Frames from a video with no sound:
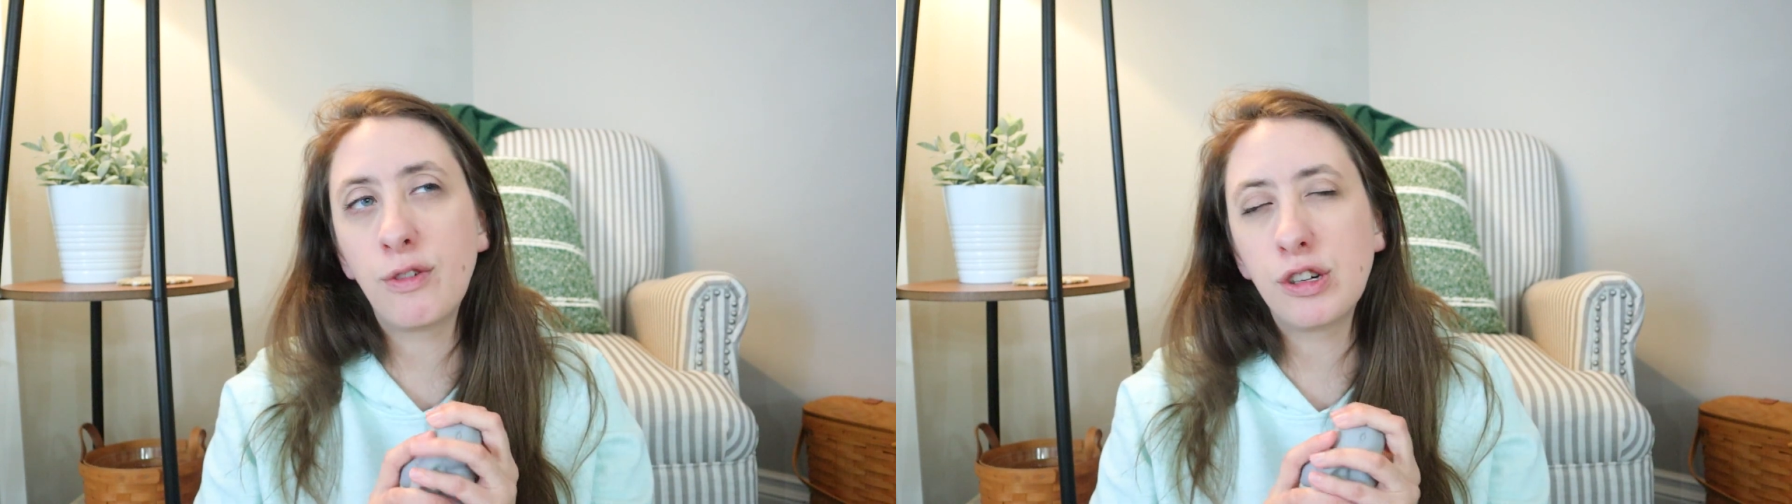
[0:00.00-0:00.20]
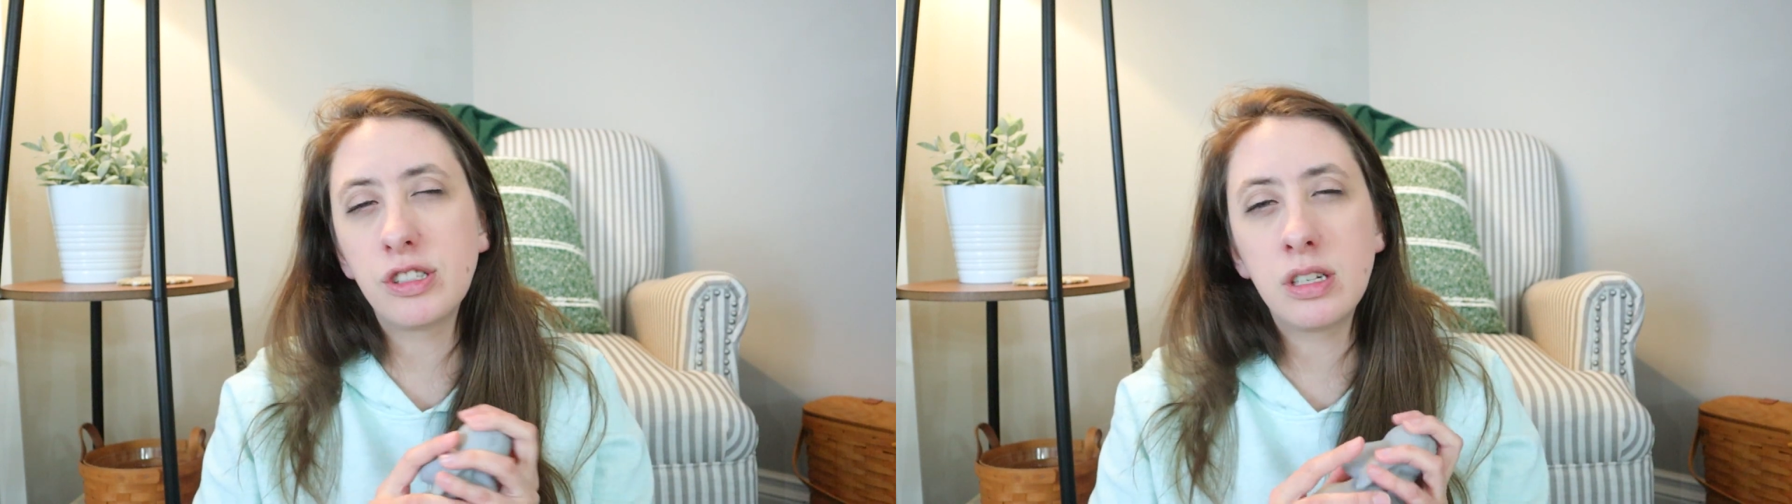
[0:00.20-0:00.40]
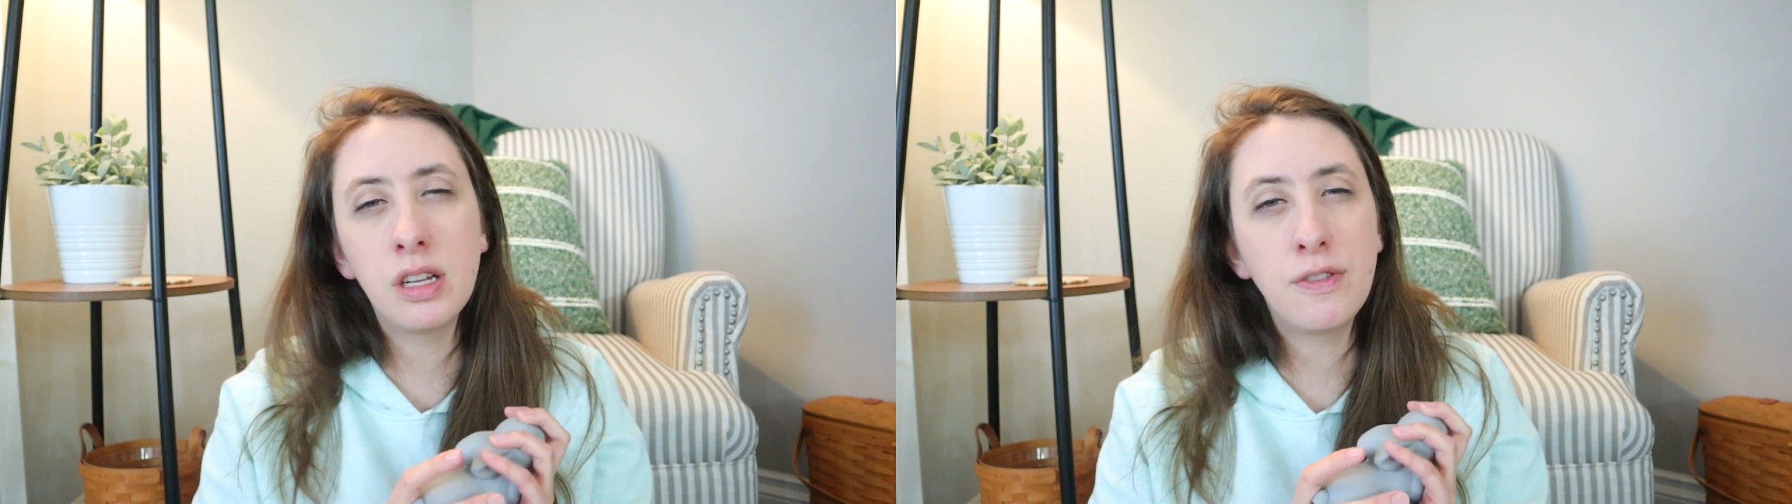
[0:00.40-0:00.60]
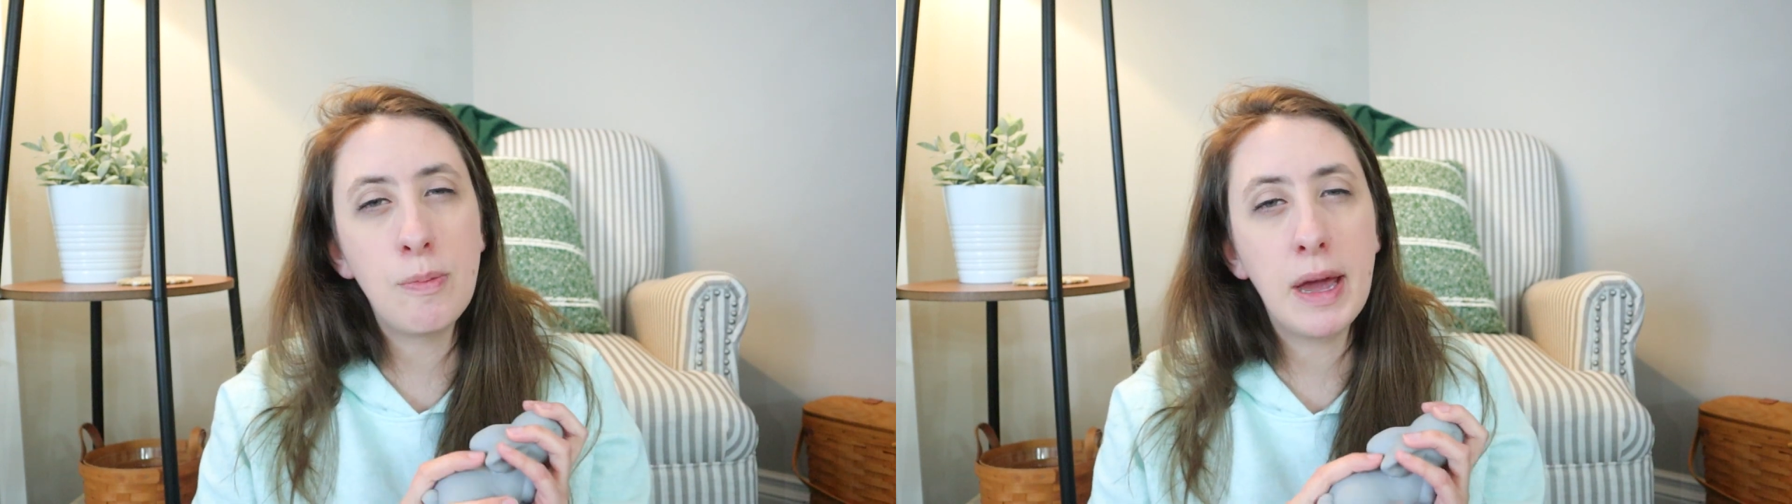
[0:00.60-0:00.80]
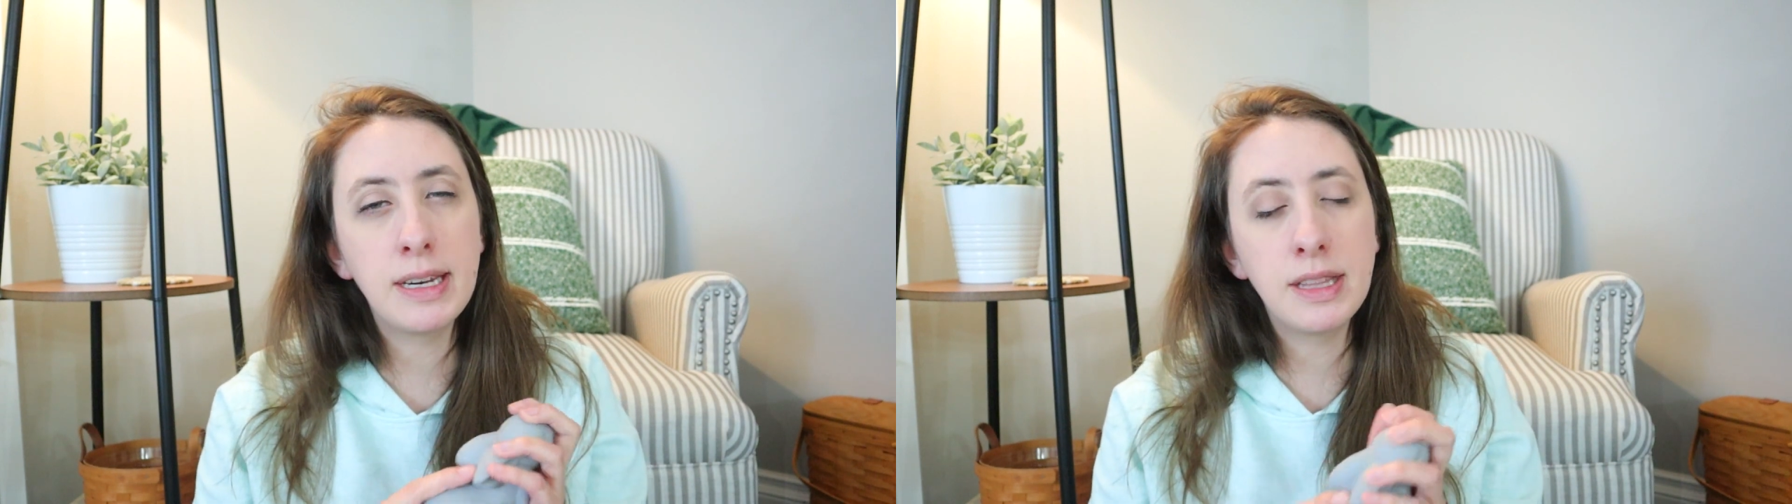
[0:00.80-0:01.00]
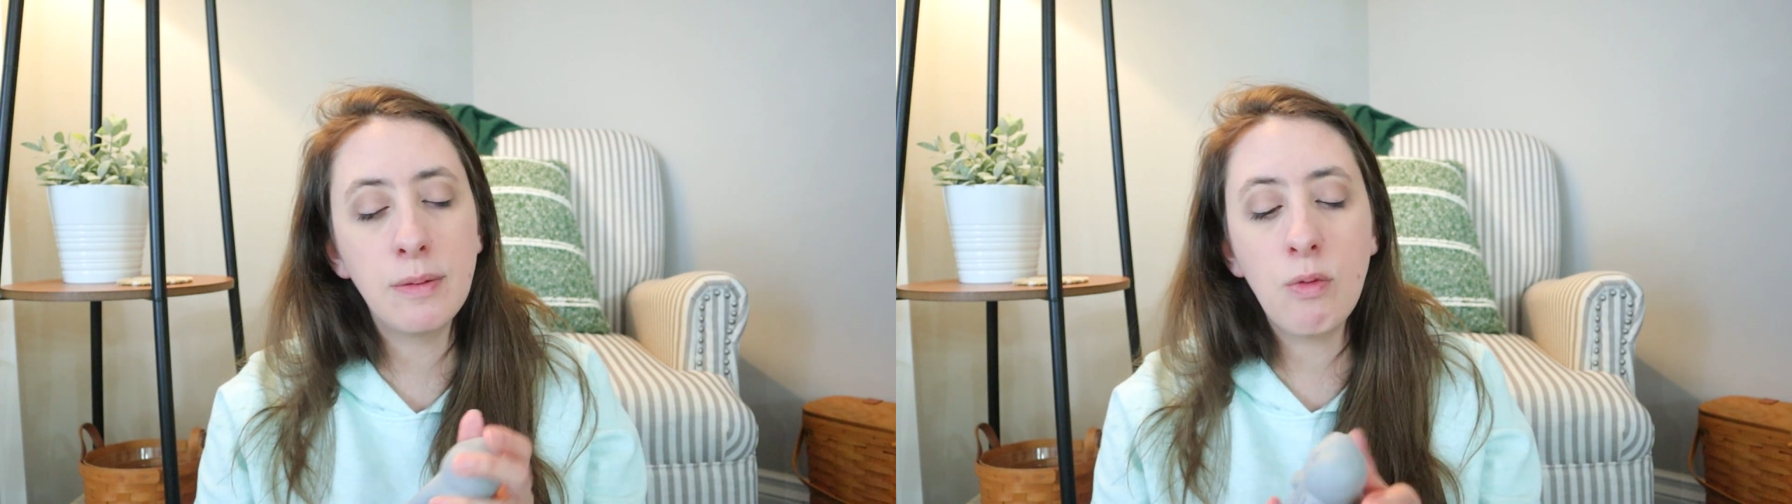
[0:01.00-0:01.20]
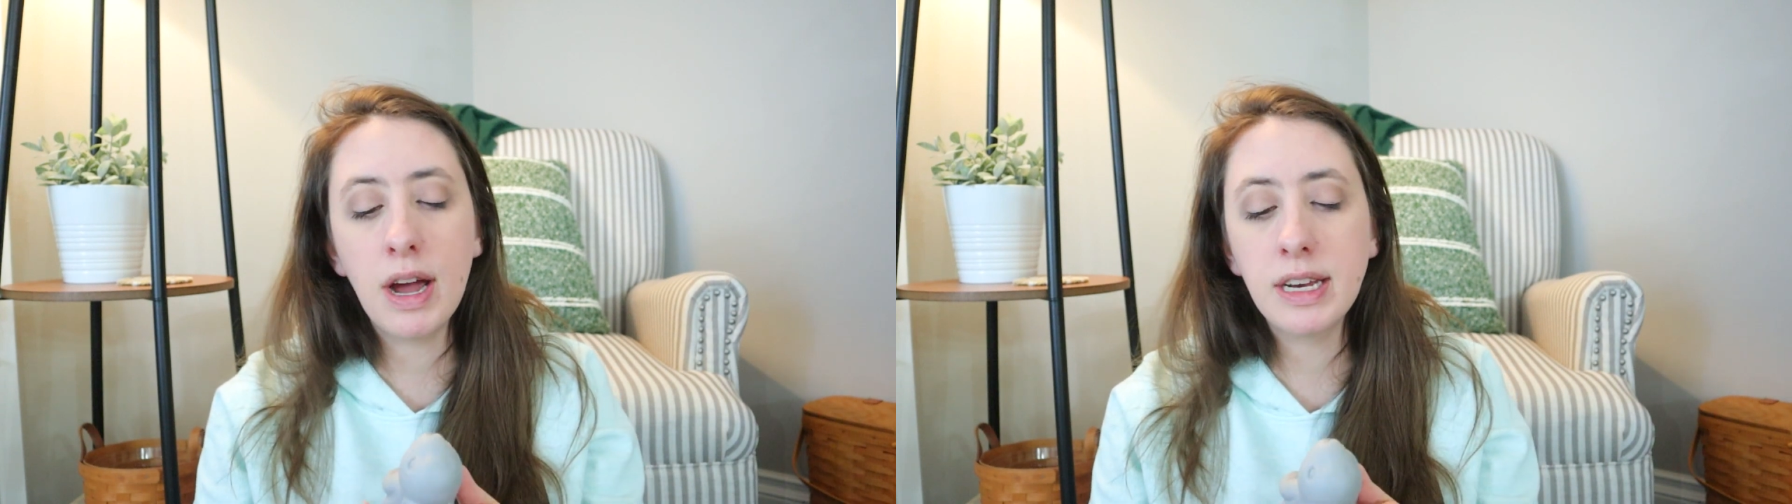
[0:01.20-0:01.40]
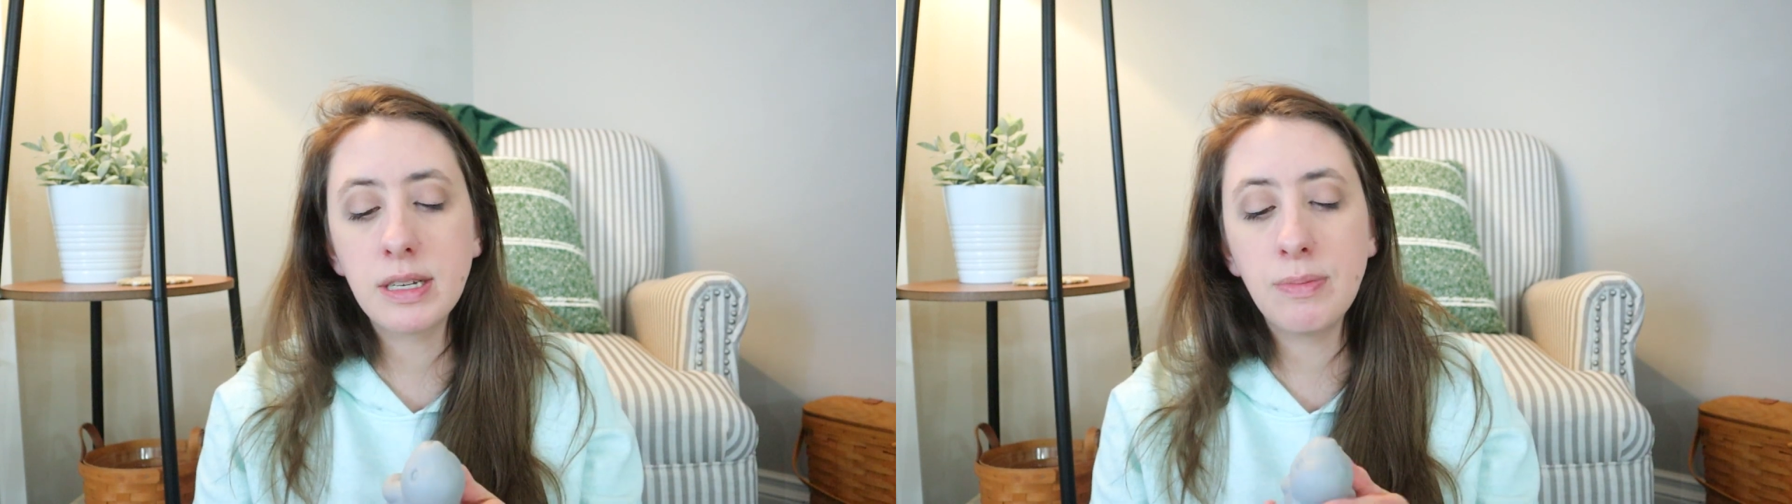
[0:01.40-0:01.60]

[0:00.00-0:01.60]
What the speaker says: versatile if you painted them white,